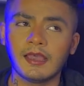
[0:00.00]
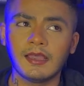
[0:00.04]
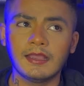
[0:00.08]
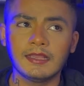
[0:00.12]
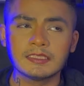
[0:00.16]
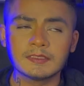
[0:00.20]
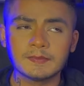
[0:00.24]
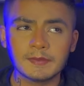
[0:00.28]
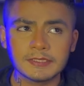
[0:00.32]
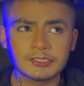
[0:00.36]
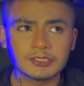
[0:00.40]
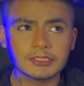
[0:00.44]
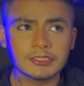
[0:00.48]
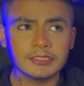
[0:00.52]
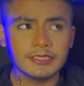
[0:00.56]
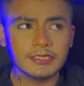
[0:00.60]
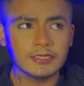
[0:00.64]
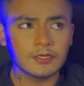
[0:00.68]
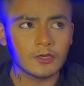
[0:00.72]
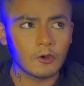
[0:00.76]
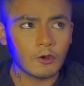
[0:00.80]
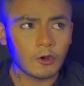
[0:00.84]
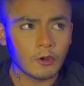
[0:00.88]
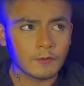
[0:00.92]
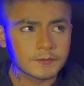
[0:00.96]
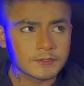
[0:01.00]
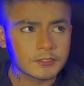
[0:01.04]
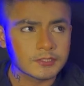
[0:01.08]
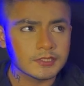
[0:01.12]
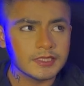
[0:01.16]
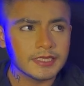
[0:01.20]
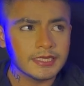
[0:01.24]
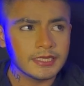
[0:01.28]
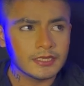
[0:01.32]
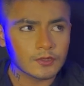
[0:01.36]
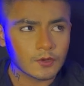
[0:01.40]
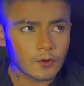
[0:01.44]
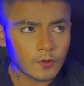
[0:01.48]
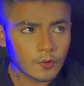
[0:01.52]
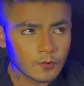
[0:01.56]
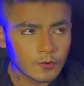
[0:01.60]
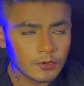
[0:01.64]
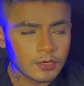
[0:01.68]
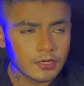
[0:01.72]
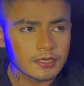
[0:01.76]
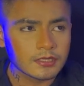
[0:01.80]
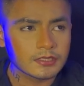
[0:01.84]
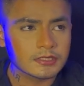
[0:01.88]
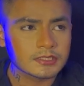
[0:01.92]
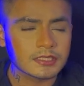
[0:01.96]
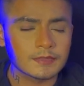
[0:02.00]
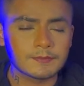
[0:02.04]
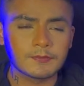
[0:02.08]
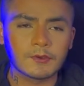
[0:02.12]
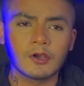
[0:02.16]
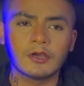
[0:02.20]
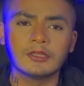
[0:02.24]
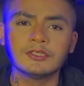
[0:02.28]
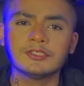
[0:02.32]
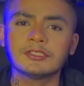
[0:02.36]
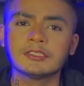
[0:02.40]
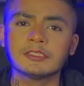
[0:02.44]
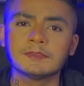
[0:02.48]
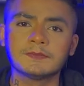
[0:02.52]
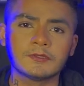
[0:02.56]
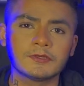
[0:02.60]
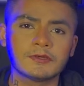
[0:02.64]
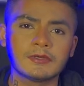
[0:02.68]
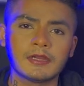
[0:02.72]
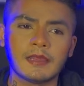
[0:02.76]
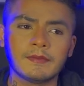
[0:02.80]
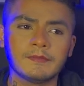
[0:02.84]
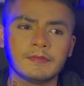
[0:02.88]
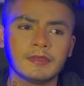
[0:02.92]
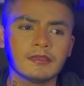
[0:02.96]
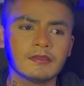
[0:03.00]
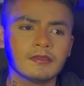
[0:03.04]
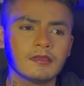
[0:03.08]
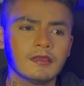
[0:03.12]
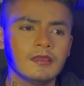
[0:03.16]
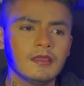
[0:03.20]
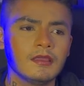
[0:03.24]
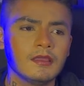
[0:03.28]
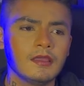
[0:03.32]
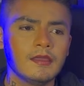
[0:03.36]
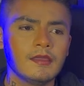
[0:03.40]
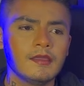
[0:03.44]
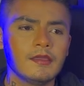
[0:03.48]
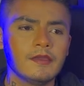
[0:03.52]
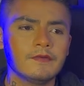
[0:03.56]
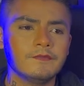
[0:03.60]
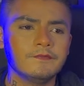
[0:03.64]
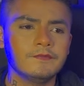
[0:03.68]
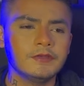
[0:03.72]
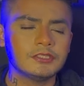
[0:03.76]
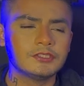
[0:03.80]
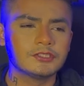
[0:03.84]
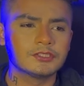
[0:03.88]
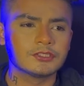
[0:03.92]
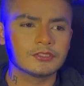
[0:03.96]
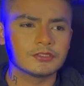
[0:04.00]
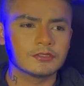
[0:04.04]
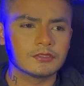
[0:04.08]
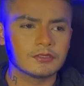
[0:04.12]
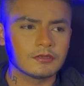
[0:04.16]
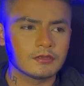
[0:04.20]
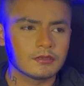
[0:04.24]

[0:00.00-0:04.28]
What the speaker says: especially obsolete old subconscious programming, which